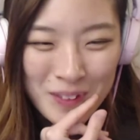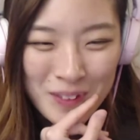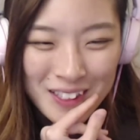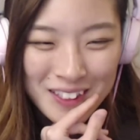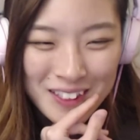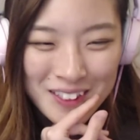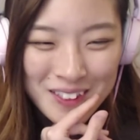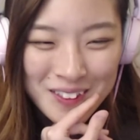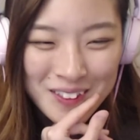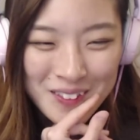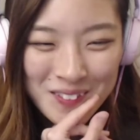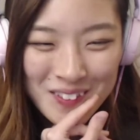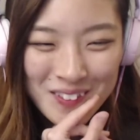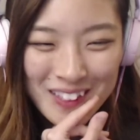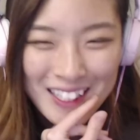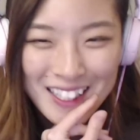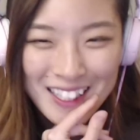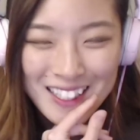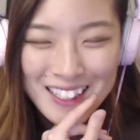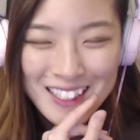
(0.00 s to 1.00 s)
too,
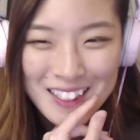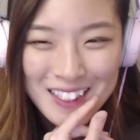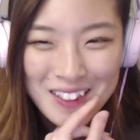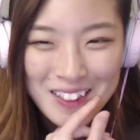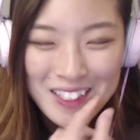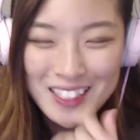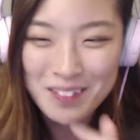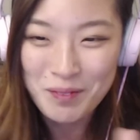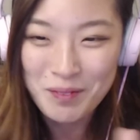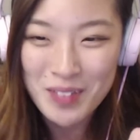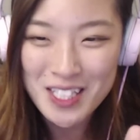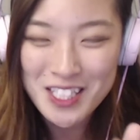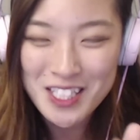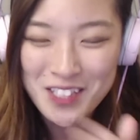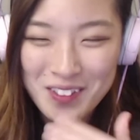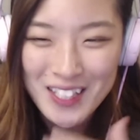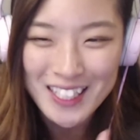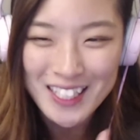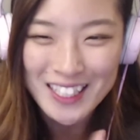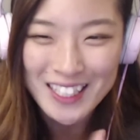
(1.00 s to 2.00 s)
like, much
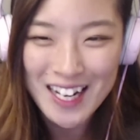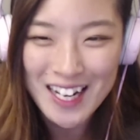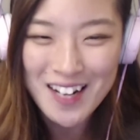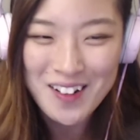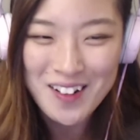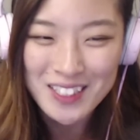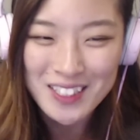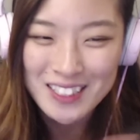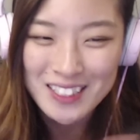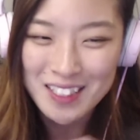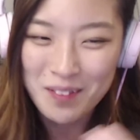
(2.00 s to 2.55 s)
right now because I'm